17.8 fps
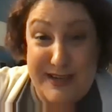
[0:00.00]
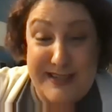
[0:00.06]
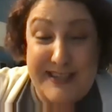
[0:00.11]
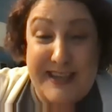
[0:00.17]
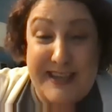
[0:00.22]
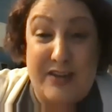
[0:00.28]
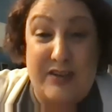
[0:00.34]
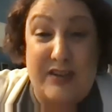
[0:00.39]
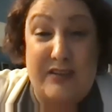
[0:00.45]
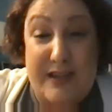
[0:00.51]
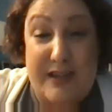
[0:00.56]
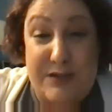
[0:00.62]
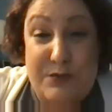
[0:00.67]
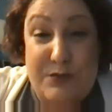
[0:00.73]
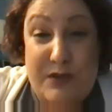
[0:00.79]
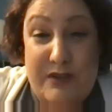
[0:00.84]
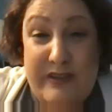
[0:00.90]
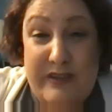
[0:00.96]
is county ledge
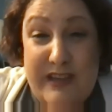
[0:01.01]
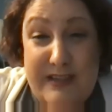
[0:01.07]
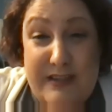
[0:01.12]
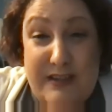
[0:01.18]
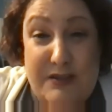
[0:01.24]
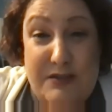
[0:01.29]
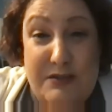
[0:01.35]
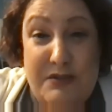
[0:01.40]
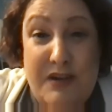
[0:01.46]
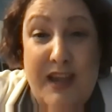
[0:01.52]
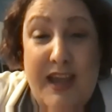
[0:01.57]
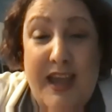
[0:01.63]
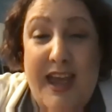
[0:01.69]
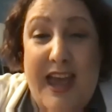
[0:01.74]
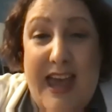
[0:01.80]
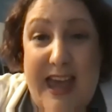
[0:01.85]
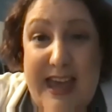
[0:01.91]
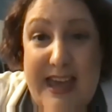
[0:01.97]
what do they do
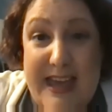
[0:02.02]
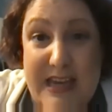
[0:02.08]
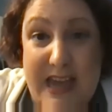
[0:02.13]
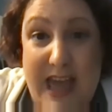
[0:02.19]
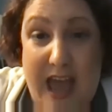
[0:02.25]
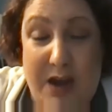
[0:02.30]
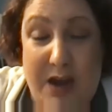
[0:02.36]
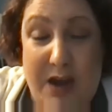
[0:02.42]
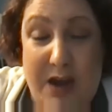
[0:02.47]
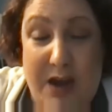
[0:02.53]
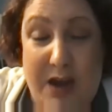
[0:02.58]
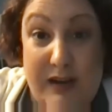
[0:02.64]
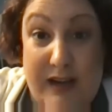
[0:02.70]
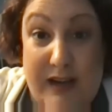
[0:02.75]
and how